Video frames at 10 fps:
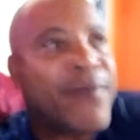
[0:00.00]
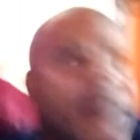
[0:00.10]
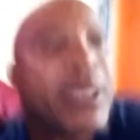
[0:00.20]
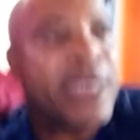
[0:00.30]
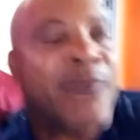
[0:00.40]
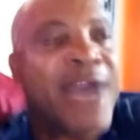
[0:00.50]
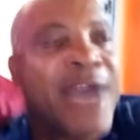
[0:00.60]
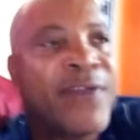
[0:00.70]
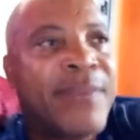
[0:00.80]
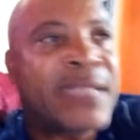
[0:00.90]
his wife and
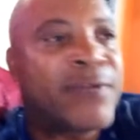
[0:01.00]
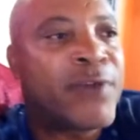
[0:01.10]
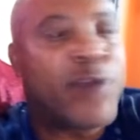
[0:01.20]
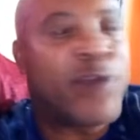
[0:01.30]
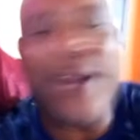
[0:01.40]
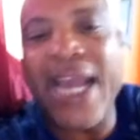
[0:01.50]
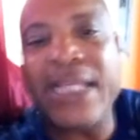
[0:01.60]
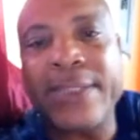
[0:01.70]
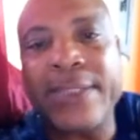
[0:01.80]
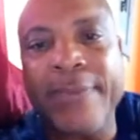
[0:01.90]
himself were very nice
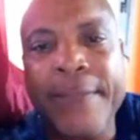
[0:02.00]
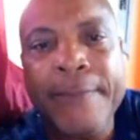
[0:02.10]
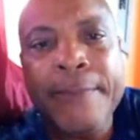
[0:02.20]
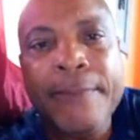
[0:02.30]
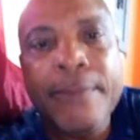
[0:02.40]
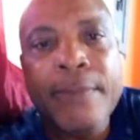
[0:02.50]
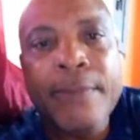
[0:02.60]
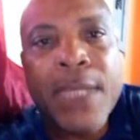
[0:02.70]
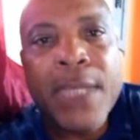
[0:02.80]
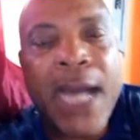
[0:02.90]
to me.
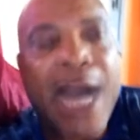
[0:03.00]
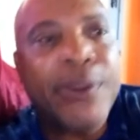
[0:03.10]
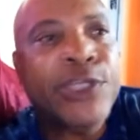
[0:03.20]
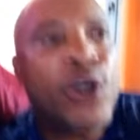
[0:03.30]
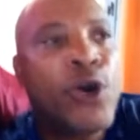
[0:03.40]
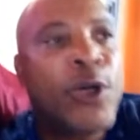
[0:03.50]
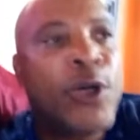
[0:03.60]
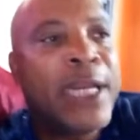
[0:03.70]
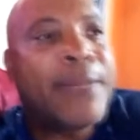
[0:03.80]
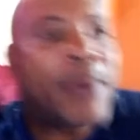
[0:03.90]
I was the
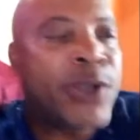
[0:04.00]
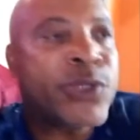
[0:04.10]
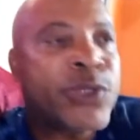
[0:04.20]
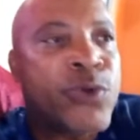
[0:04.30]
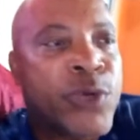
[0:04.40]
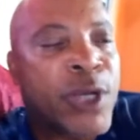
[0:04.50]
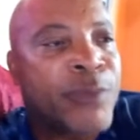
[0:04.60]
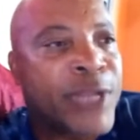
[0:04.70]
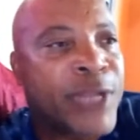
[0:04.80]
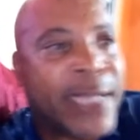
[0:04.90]
only person who could come
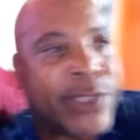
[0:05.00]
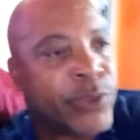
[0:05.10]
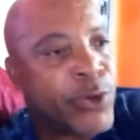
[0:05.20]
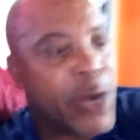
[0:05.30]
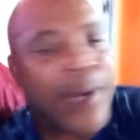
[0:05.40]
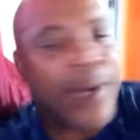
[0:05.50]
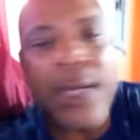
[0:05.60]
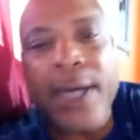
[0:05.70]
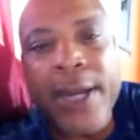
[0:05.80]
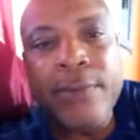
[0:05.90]
to that studio and record.